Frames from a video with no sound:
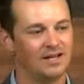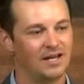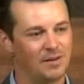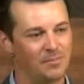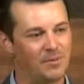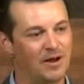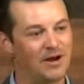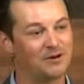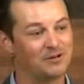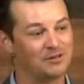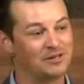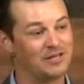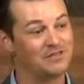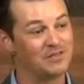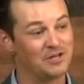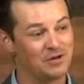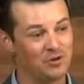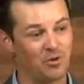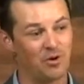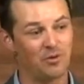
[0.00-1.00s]
And apparently,
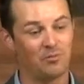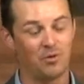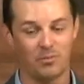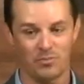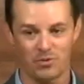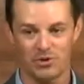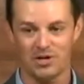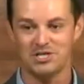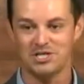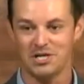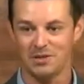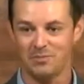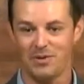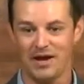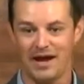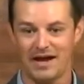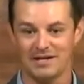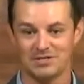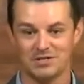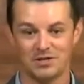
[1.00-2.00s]
the normal preaching
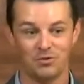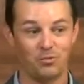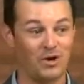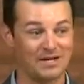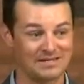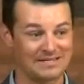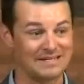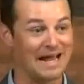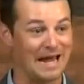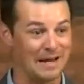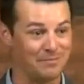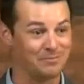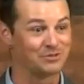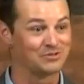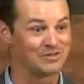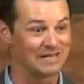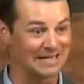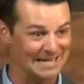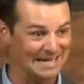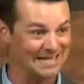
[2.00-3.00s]
pastor wasn't
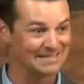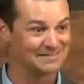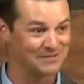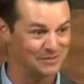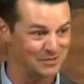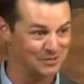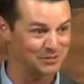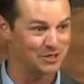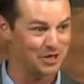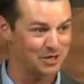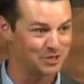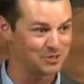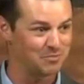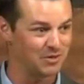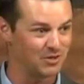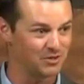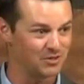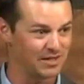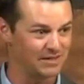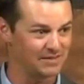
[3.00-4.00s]
able to get to the church
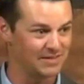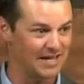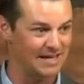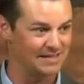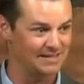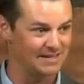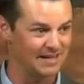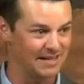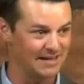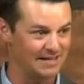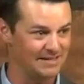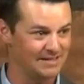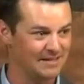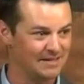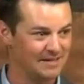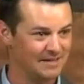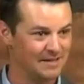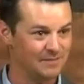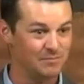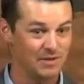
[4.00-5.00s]
building that day
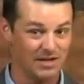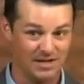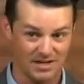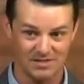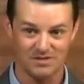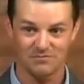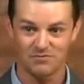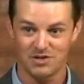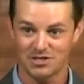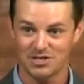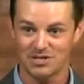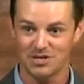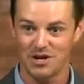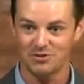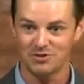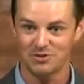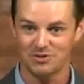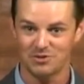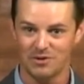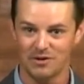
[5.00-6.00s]
because of the
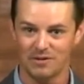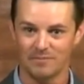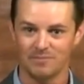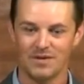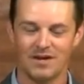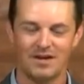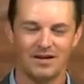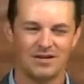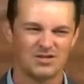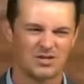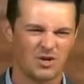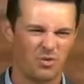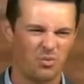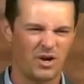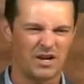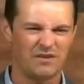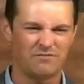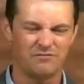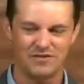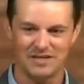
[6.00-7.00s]
snowstorm. So
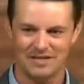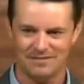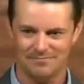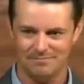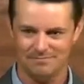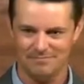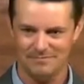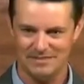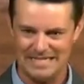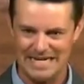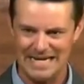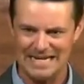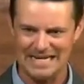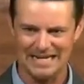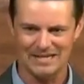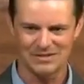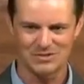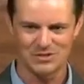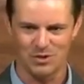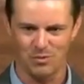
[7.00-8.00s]
one of the
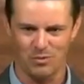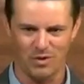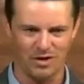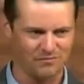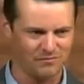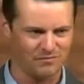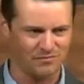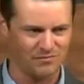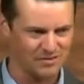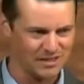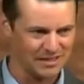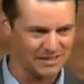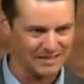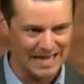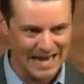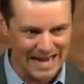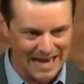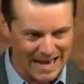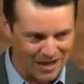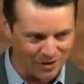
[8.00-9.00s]
deacons or one of the
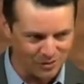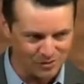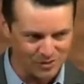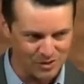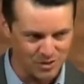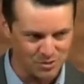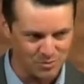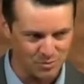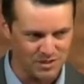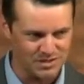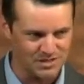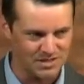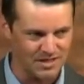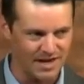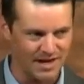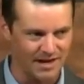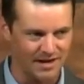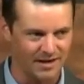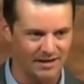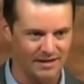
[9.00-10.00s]
lay elders was
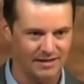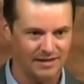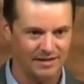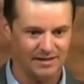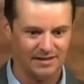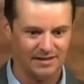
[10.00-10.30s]
there,